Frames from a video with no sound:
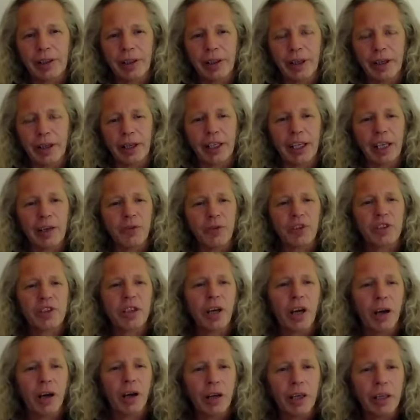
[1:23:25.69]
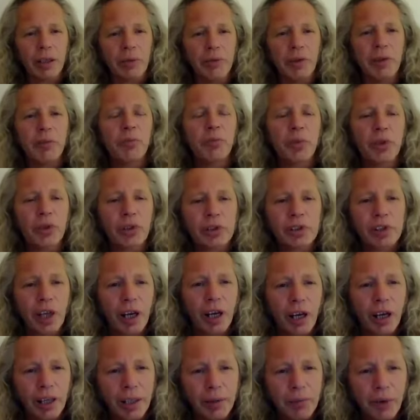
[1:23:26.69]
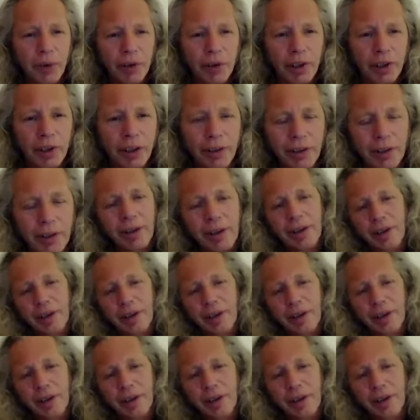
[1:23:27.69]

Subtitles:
And I gave a time, we put a time on it.